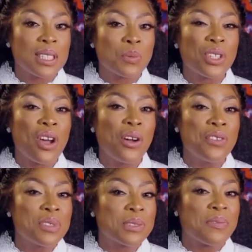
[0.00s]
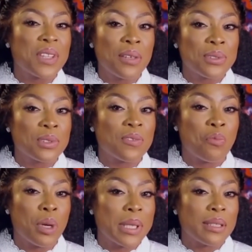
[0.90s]
is what hundreds of thousands of
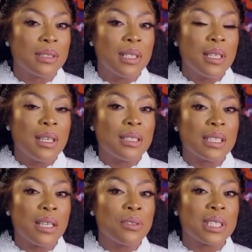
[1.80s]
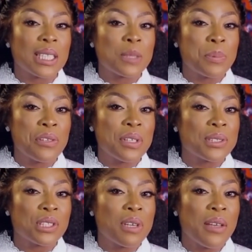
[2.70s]
women and girls
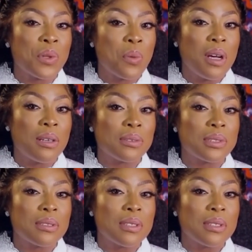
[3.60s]
experience around the world.